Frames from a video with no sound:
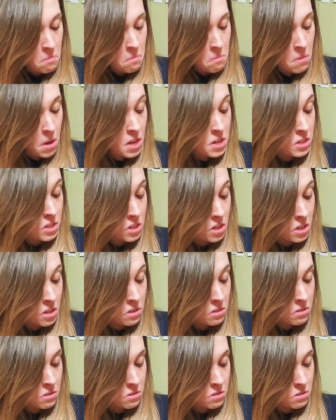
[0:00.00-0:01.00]
My
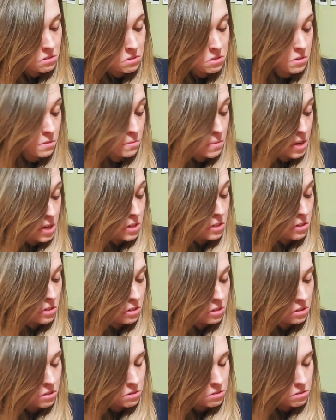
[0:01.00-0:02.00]
chance. This is my
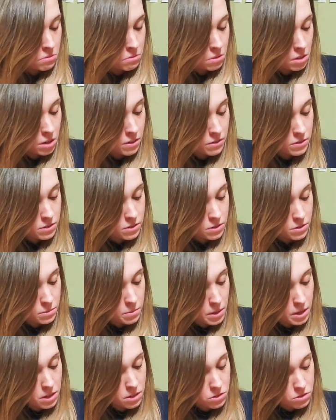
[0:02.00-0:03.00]
chance. Whatever. This is
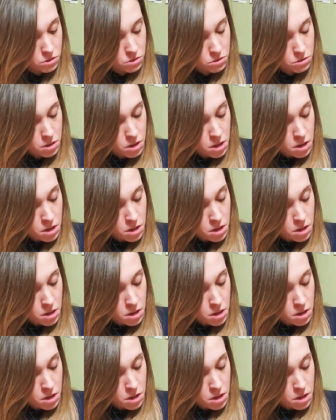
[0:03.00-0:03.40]
my issue.